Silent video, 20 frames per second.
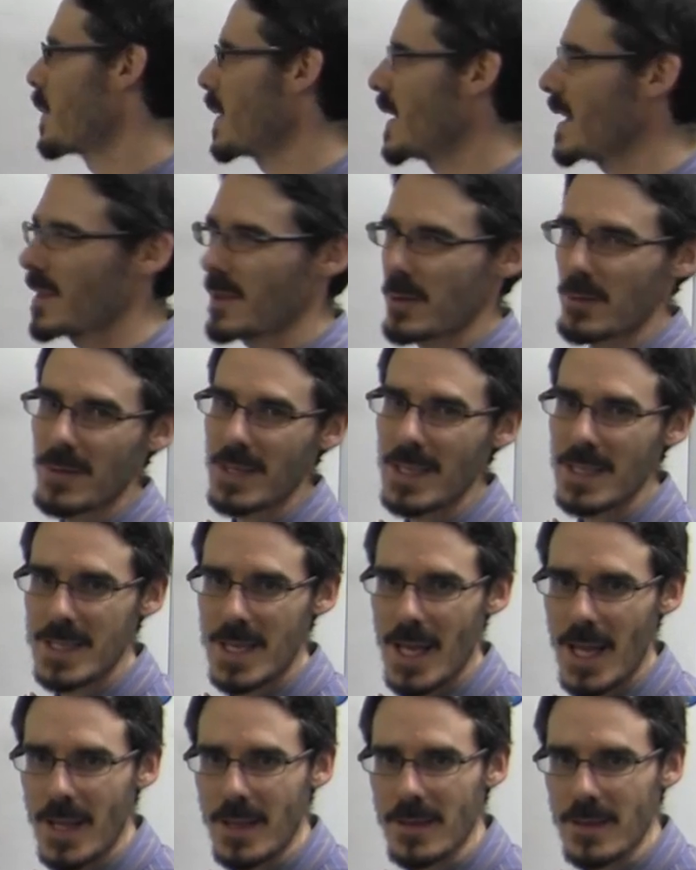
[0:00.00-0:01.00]
would be 3
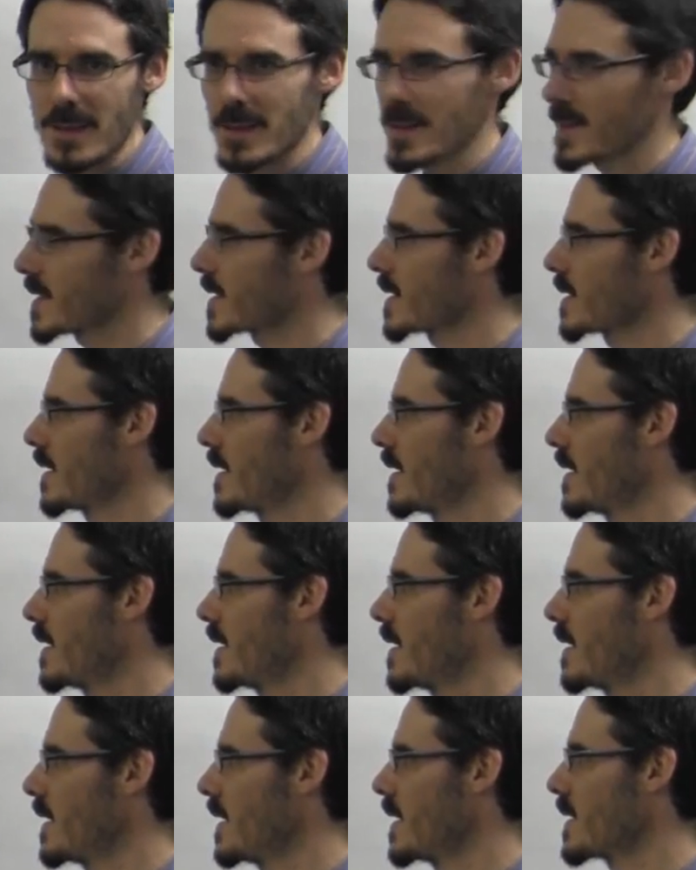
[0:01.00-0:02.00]
tenths.
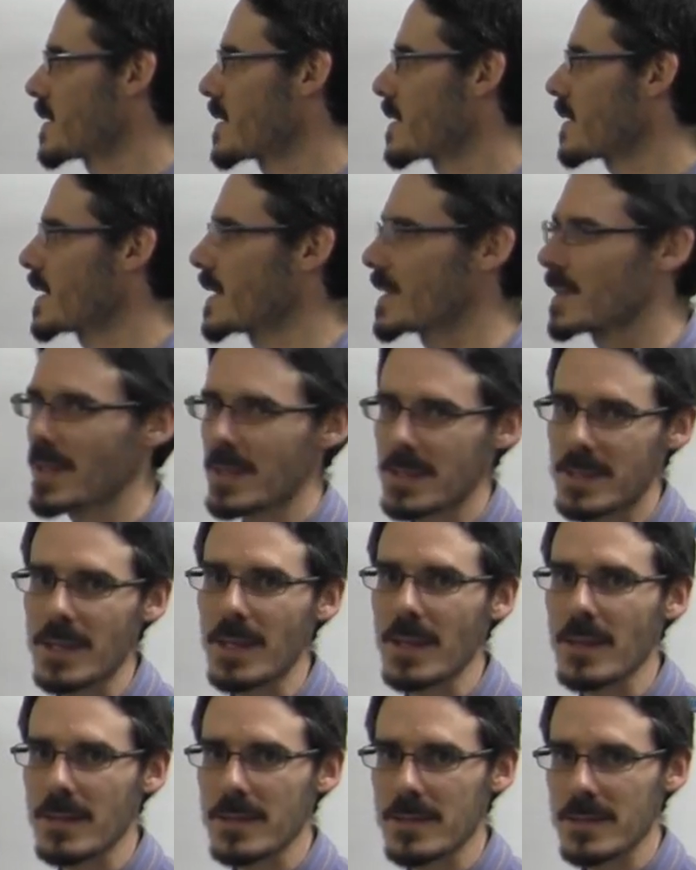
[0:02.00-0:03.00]
It's 3
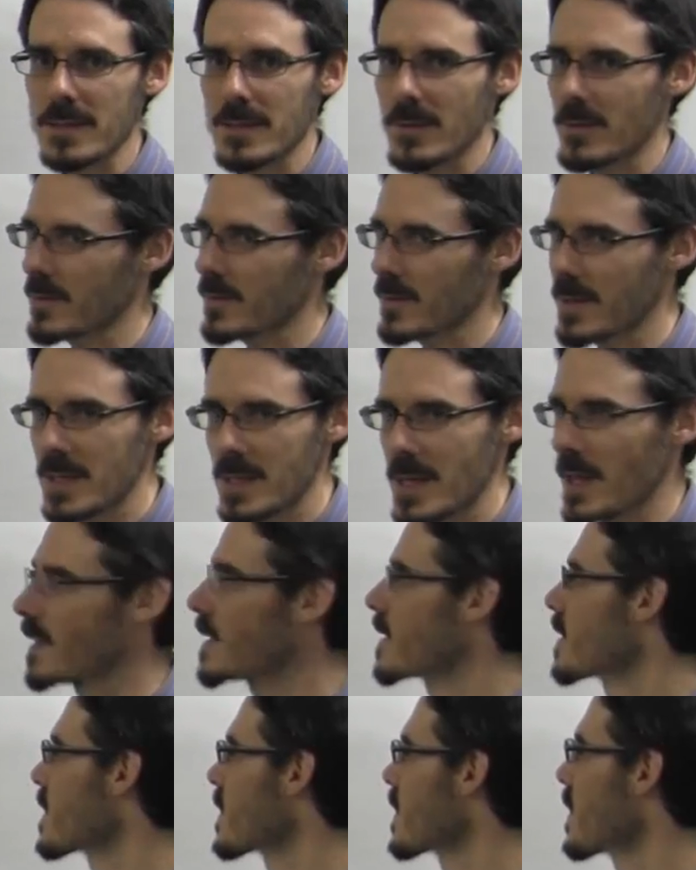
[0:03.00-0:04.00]
sixtieths, not 3
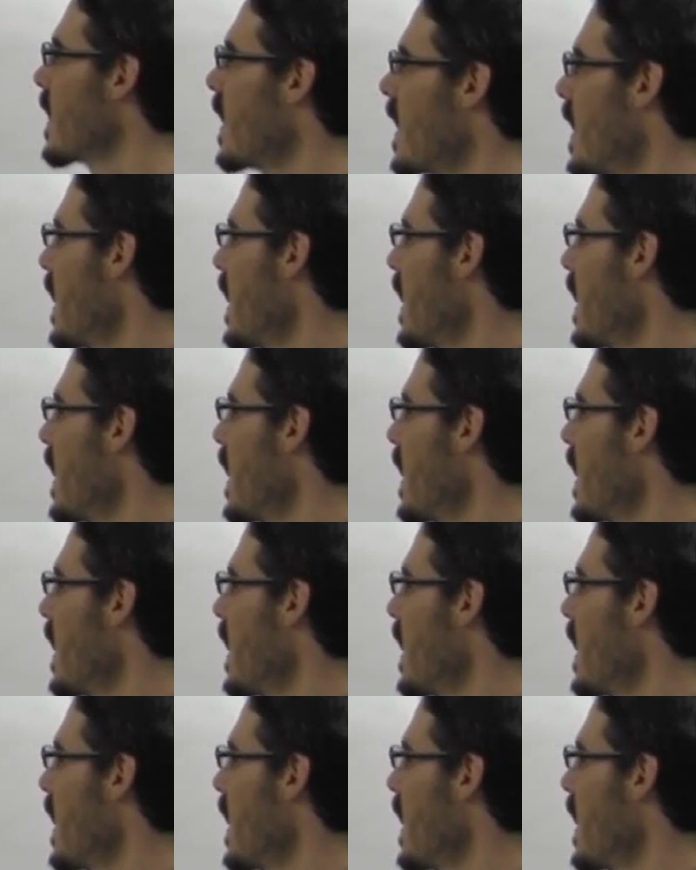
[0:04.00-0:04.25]
tenths.